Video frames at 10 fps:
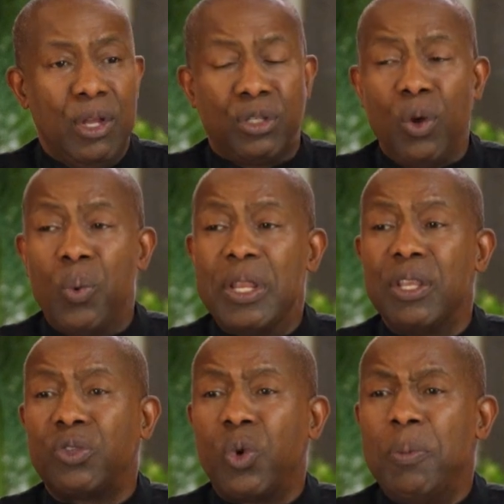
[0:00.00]
So when
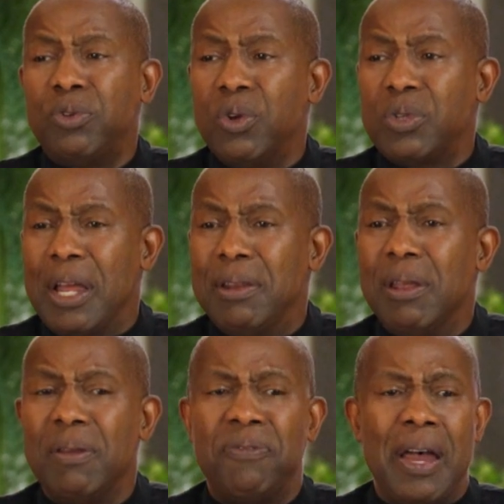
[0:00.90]
the scriptures
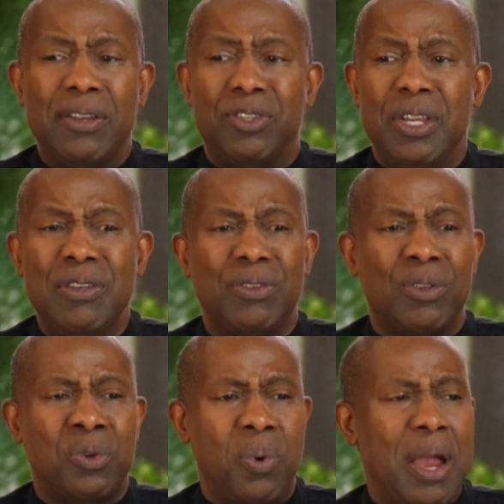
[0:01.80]
identify
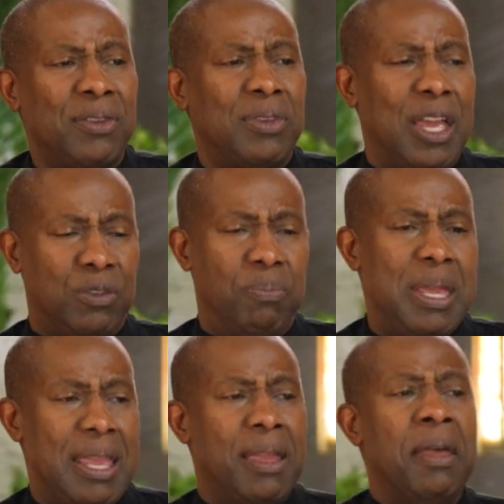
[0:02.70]
Jesus Christ as
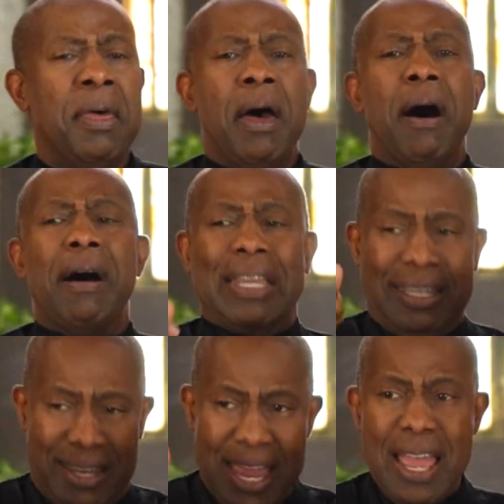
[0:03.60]
being
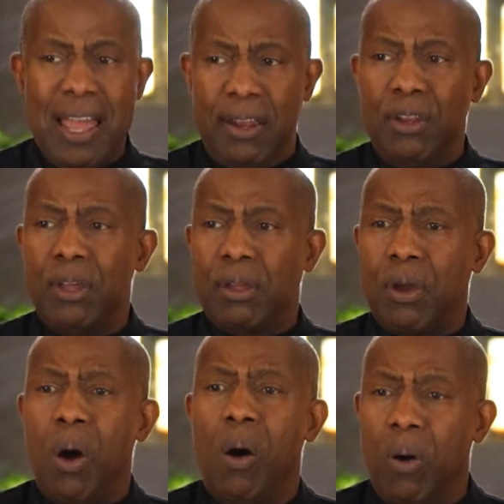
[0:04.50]
again
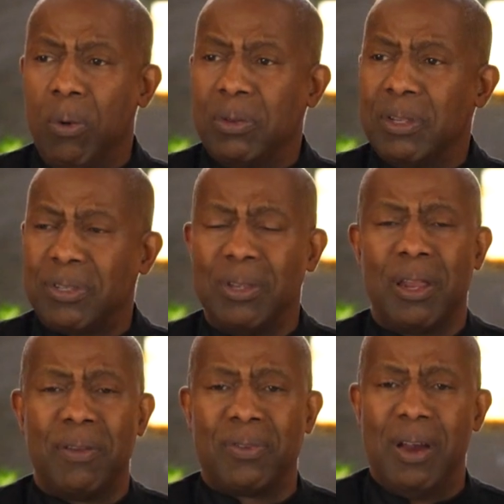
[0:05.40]
called the
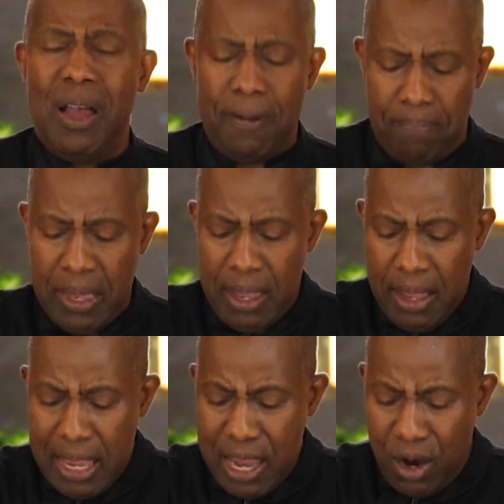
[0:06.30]
Son of God,
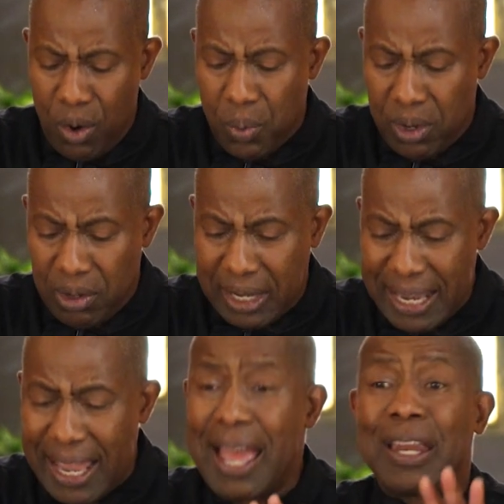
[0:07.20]
here we're
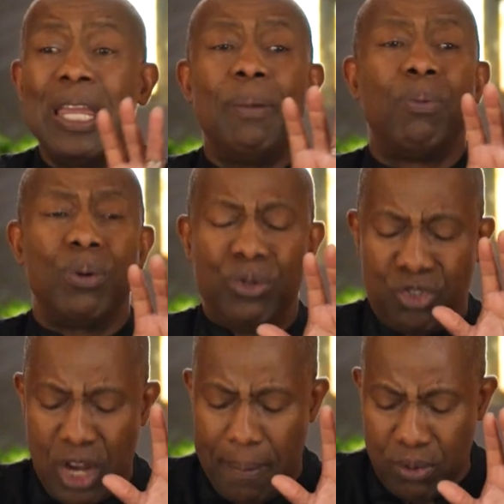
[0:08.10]
looking at Hebrews
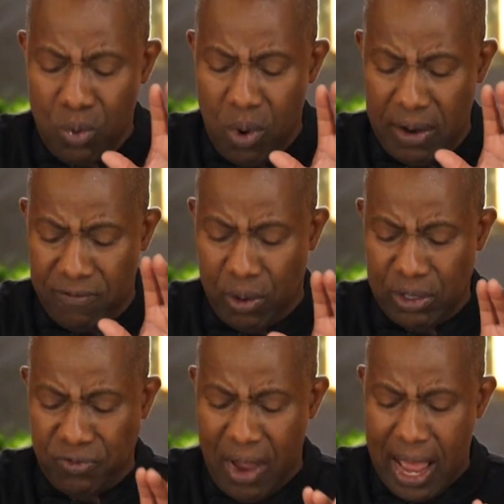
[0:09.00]
chapter 1,
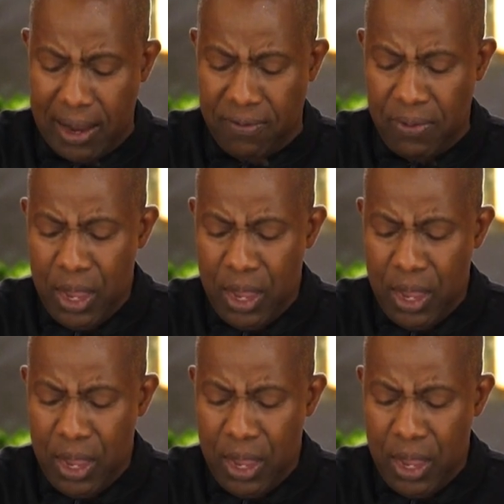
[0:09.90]
verse 5.